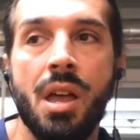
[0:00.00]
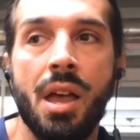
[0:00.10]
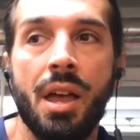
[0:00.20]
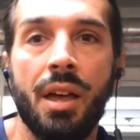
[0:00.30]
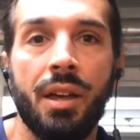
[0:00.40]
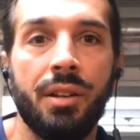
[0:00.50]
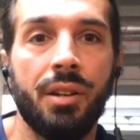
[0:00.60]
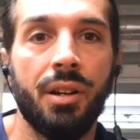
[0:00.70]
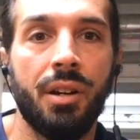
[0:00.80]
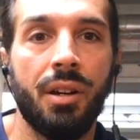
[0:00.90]

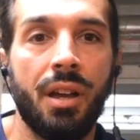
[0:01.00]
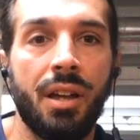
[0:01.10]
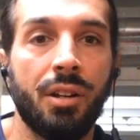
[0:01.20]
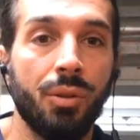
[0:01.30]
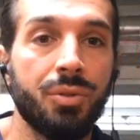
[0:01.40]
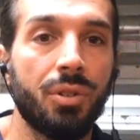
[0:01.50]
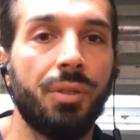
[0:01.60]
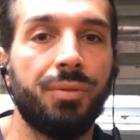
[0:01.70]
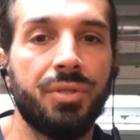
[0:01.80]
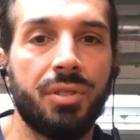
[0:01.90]
and closer,
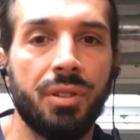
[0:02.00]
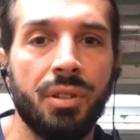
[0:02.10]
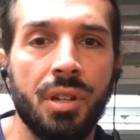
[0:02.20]
obviously.